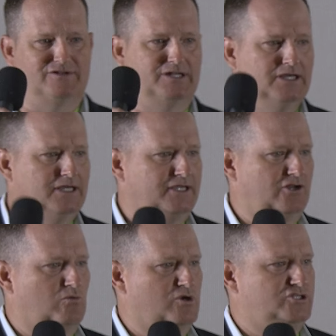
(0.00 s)
And
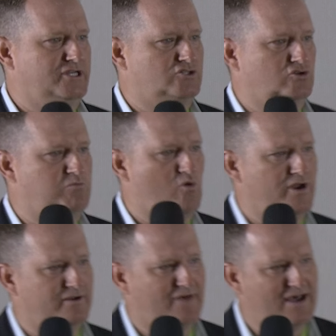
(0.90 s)
you know, once you get to a
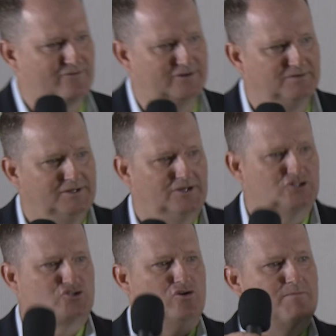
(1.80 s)
point of having a
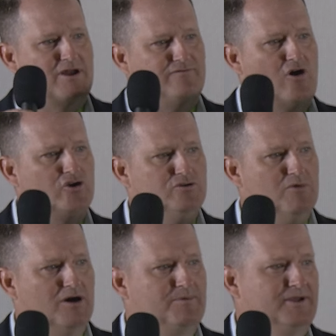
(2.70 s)
certain amount of volume
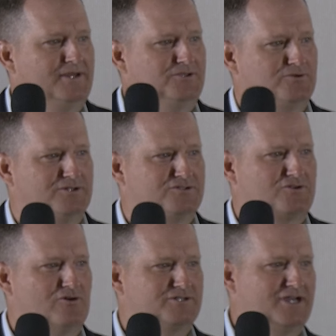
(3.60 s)
up, you can
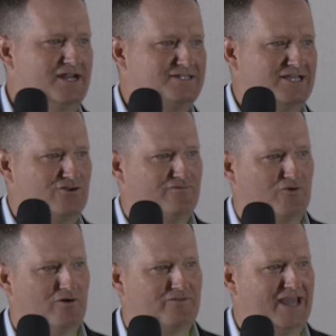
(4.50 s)
start to kind of take your
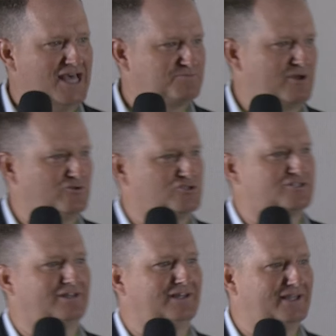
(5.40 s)
foot off the gas pedal
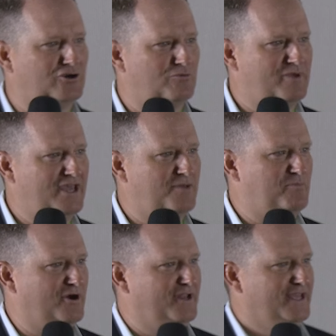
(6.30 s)
just a little
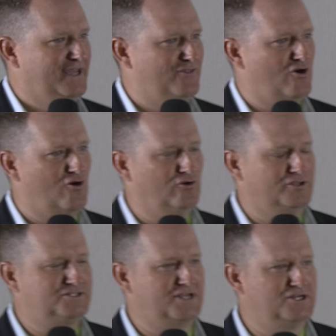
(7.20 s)
bit. But in the
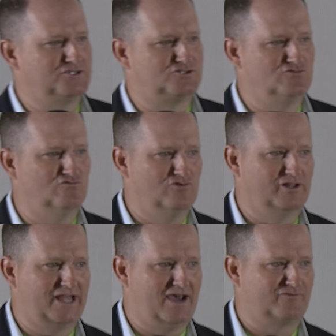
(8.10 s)
early stages, you
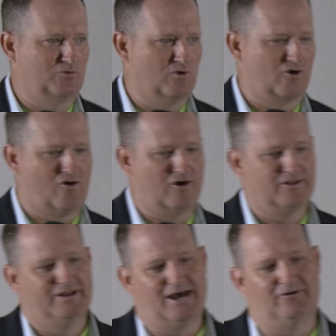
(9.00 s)
really have to work
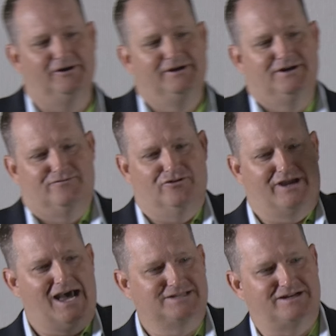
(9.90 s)
hard. Now, for the
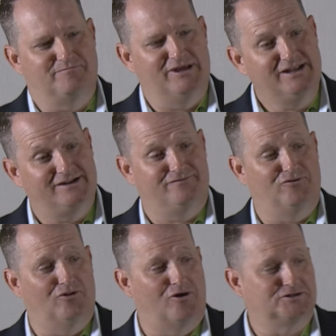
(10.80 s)
guys that have been in it
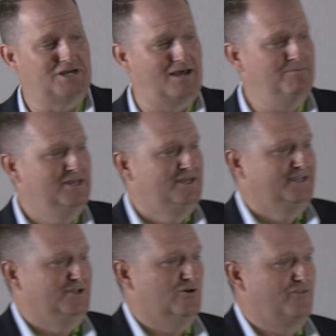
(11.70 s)
for a long time,
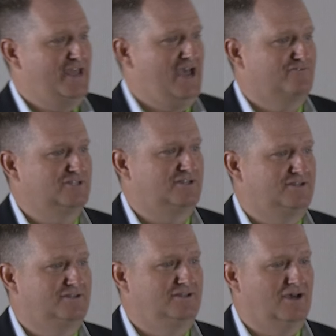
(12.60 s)
you know, they have
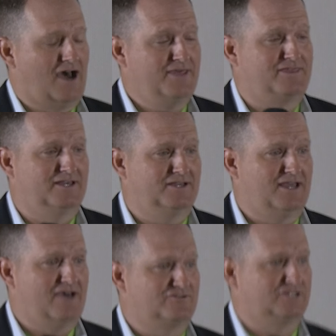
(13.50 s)
to, I think,
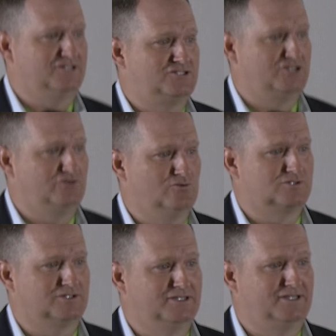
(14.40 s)
have to
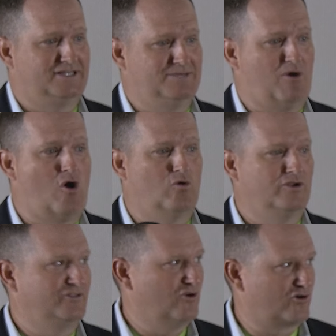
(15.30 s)
continuously keep
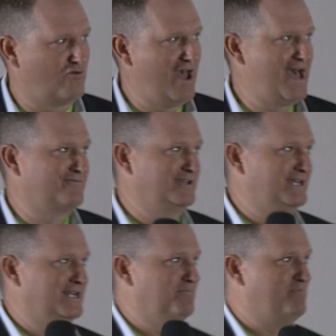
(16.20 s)
honing their craft
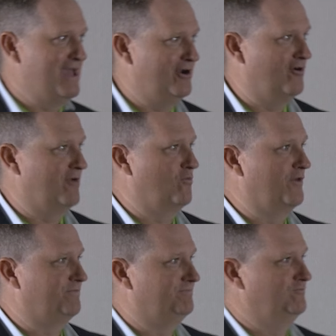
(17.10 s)
and getting better at
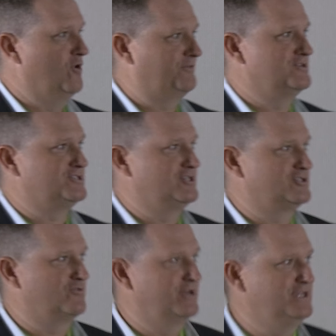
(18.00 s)
what this
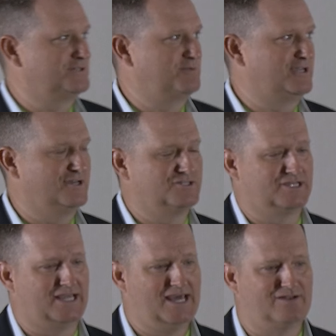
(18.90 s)
industry is. Because
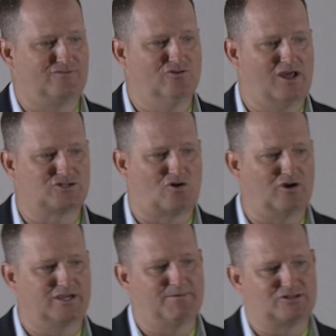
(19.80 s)
again, if you're not
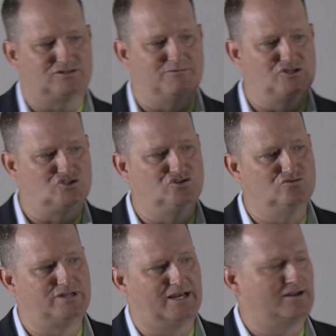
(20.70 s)
talking about some of these
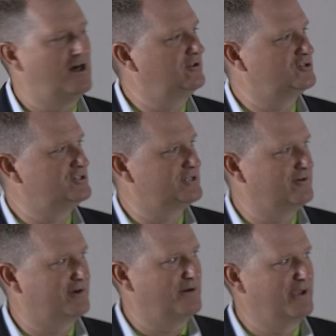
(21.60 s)
new technologies that
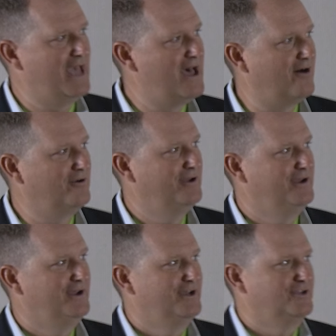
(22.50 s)
are coming out,
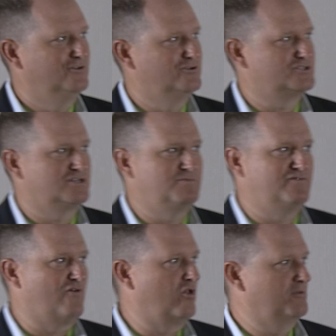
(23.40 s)
you're just going to
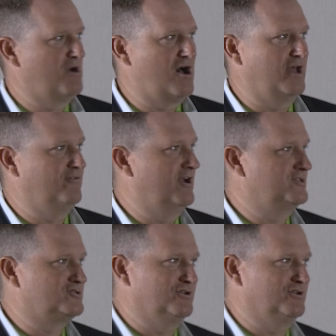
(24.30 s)
be falling behind, right?